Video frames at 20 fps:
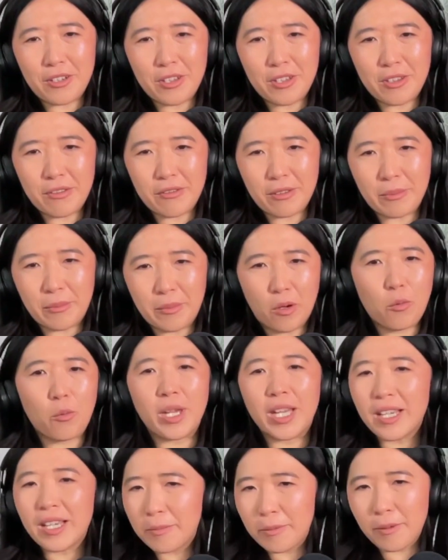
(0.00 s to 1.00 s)
from a
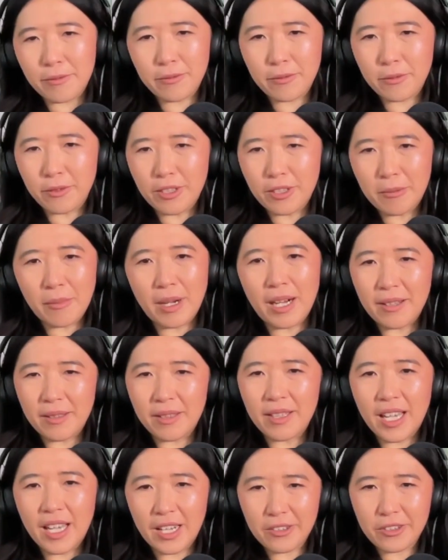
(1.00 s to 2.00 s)
week before, you might
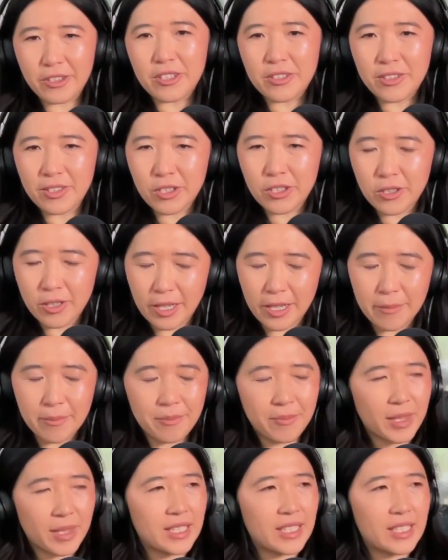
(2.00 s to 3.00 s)
actually
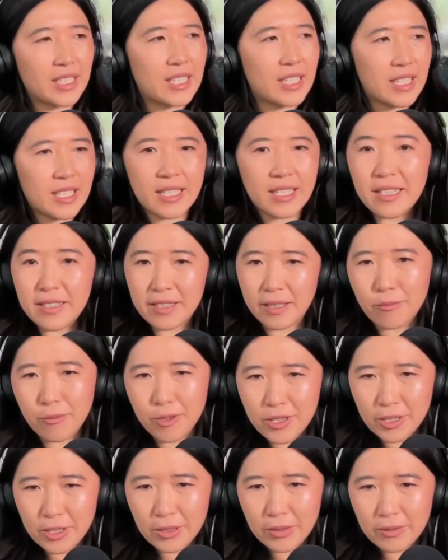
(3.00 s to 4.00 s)
see some
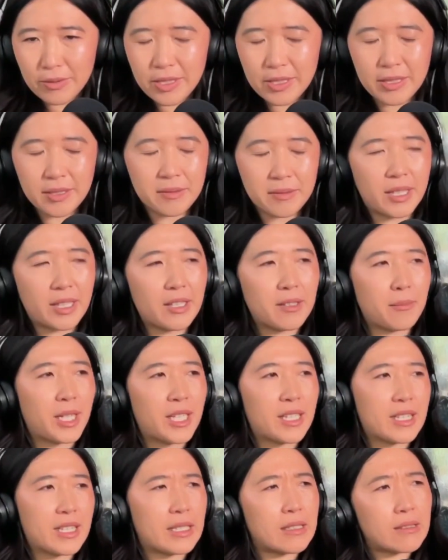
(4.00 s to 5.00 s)
results, right? You might
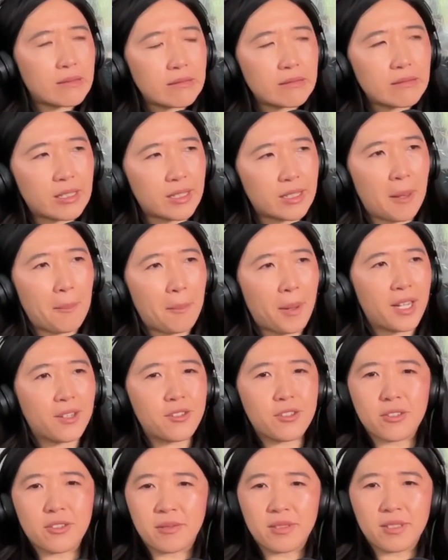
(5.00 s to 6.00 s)
say, oh, did that
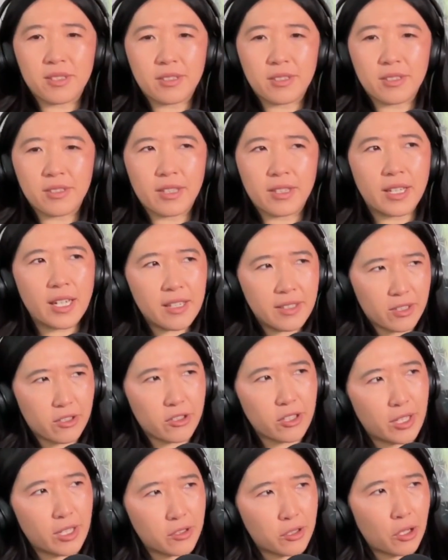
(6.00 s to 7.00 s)
patient that I
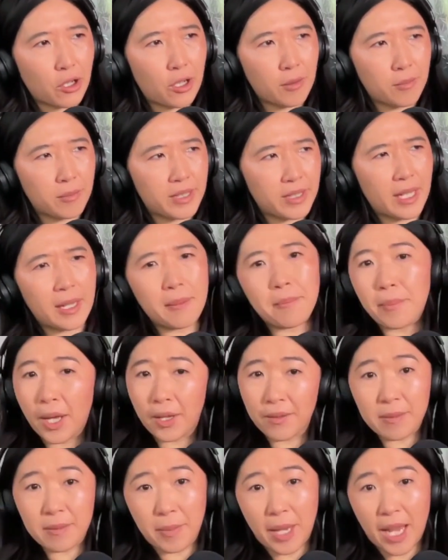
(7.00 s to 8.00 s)
discharged home, did they
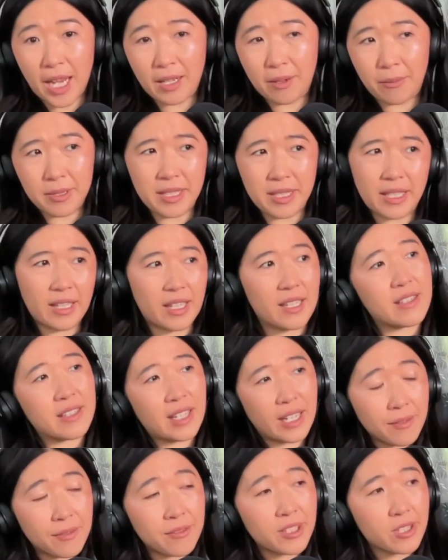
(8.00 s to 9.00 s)
bounce back? Was it a
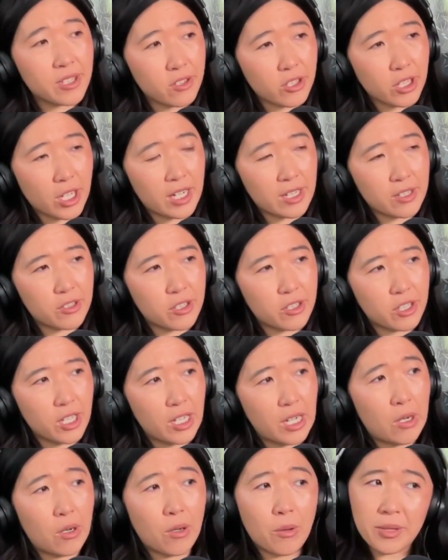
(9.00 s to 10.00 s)
safe discharge,
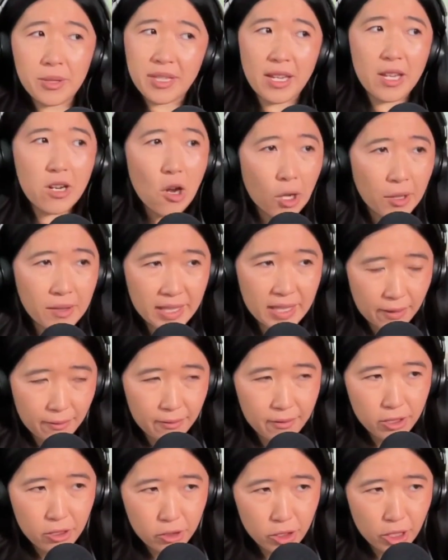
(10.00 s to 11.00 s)
or was it a not safe
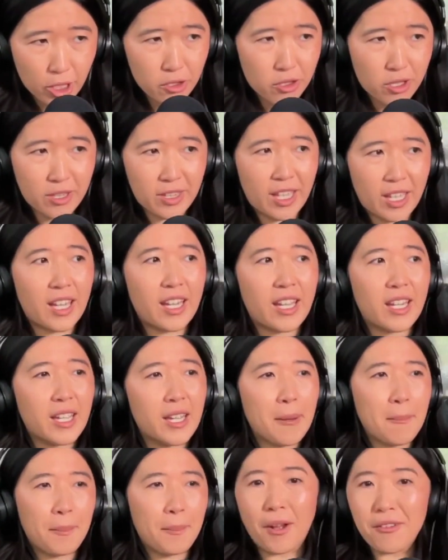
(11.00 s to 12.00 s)
discharge? Did they
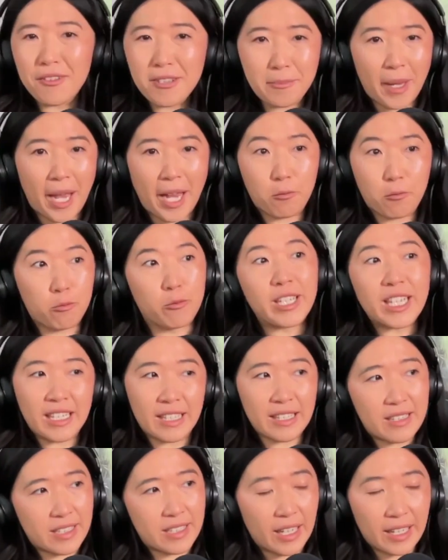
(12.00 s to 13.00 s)
bounce back really
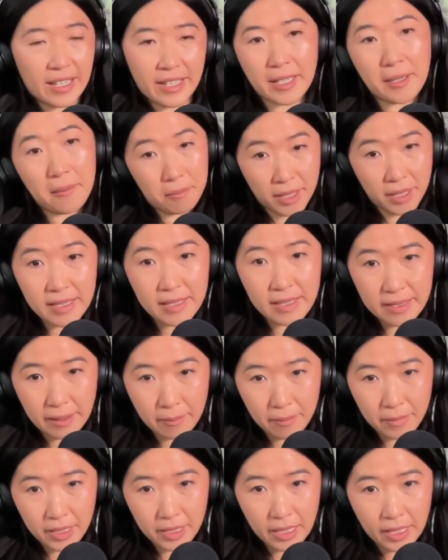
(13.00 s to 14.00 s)
sick and I missed
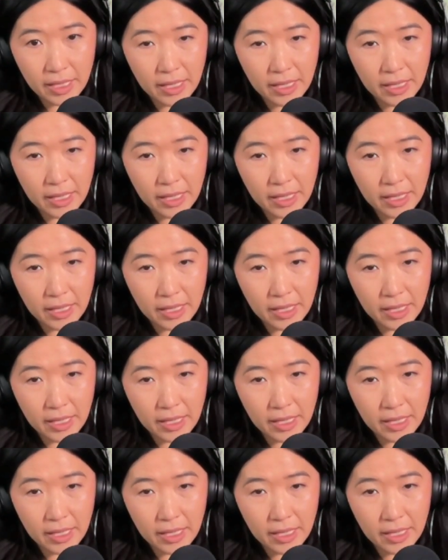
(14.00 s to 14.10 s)
something?